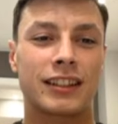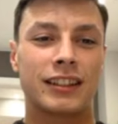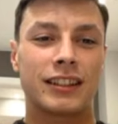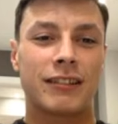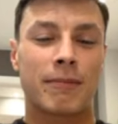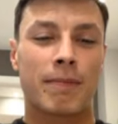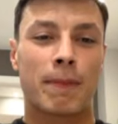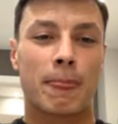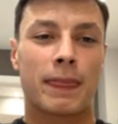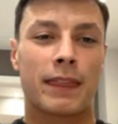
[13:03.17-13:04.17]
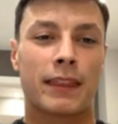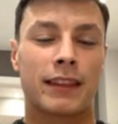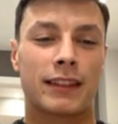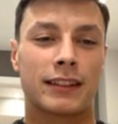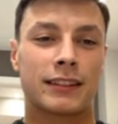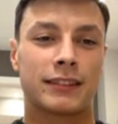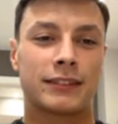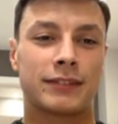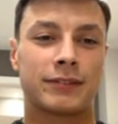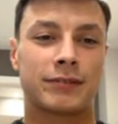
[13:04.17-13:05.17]

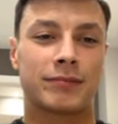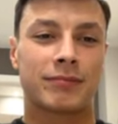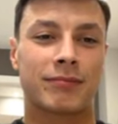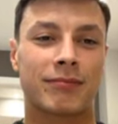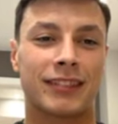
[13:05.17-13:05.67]
This person isn't speaking.